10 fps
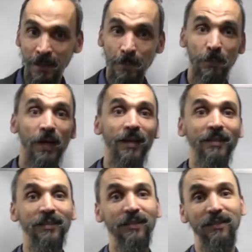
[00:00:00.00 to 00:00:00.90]

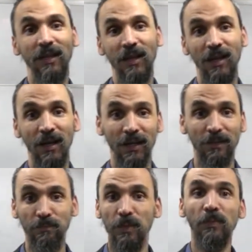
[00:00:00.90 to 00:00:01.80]
price
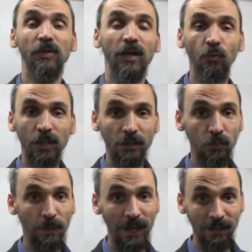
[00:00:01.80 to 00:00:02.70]
that people are willing
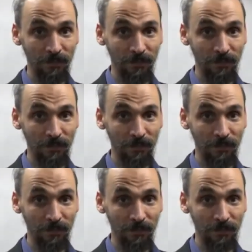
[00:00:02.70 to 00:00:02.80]
to pay,